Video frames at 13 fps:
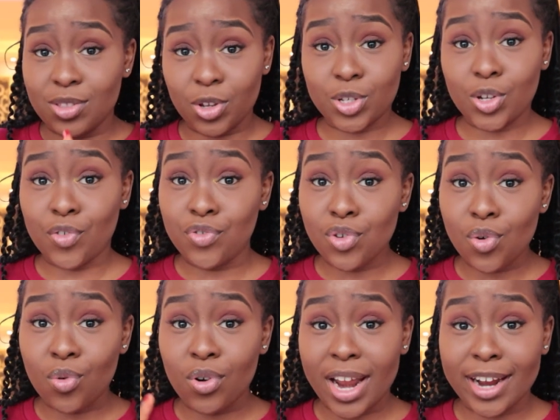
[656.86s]
those of
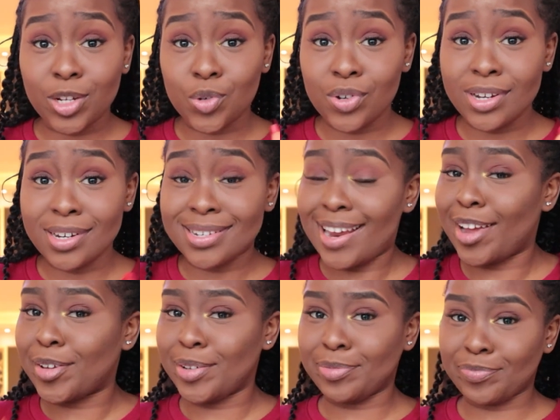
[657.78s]
you who like to eat
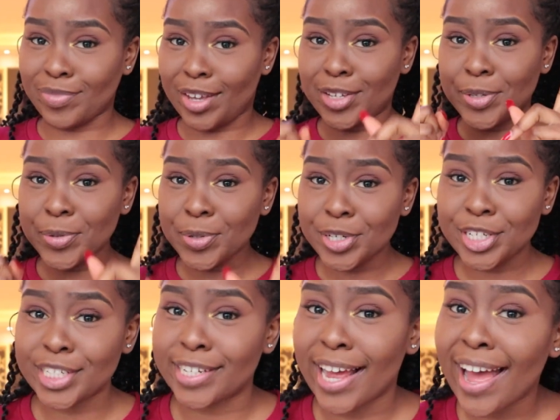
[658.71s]
like
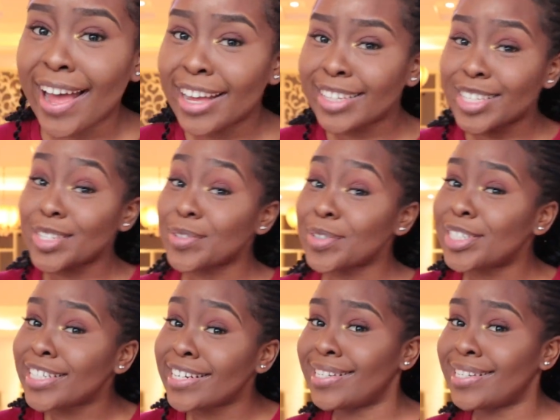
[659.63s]
sushi, huh? Sushi